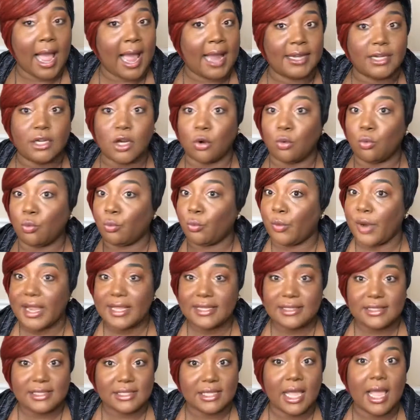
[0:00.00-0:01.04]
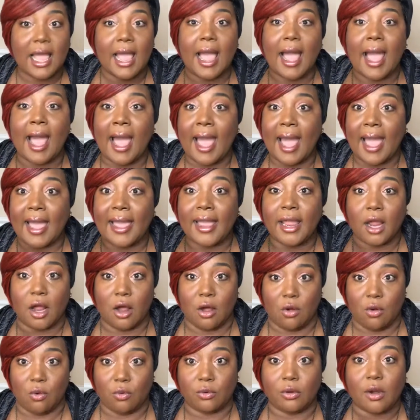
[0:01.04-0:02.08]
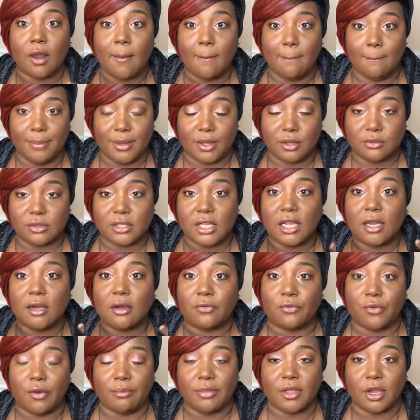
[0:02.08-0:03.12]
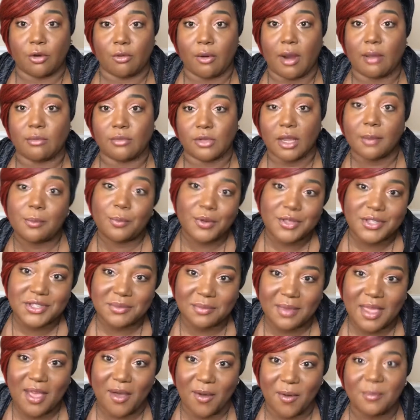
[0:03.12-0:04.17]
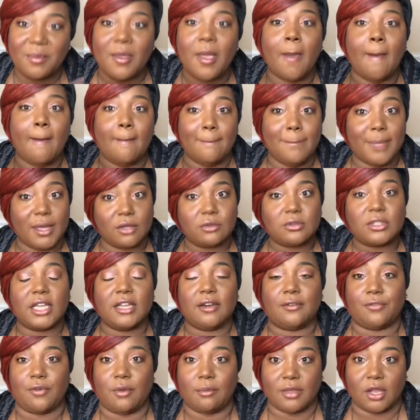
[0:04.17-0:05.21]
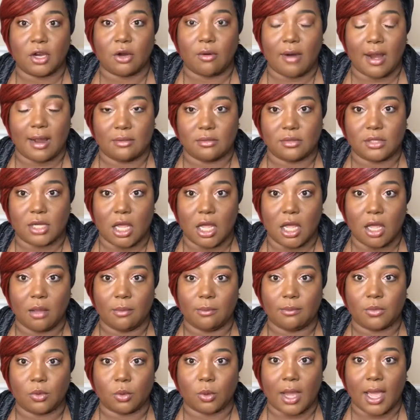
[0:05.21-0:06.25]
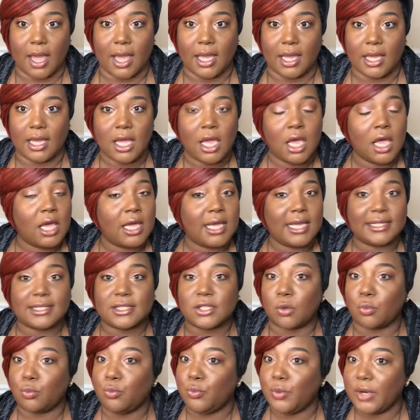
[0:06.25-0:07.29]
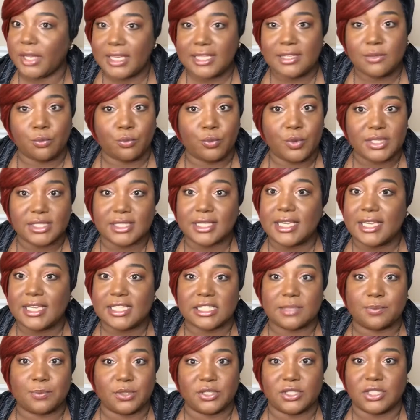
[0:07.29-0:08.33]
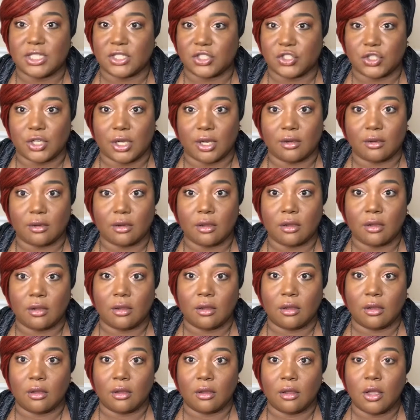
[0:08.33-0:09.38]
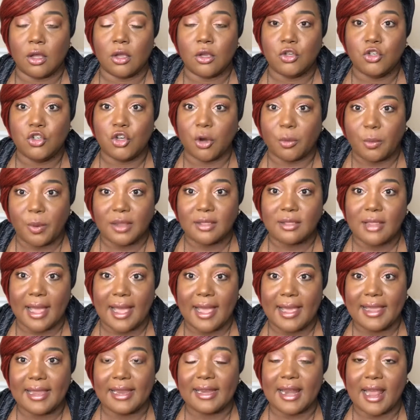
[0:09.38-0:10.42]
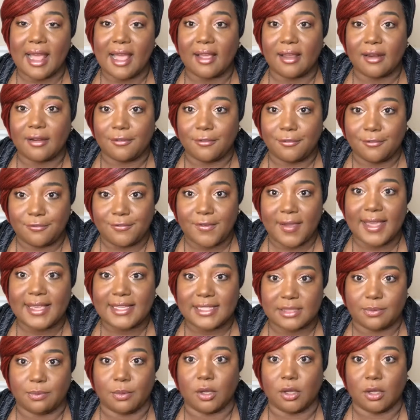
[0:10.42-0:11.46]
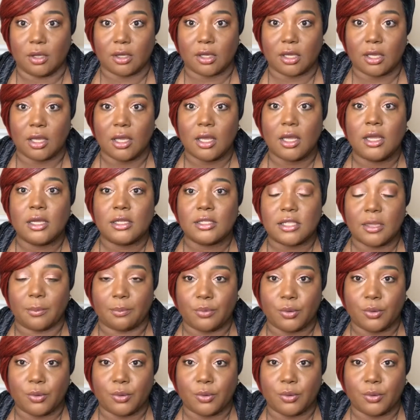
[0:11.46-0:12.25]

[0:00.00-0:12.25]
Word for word: I don't rent. I own. Built it from the ground up with some help. Built it from the ground up, okay? It's the riskiest position. You're relying on Facebook to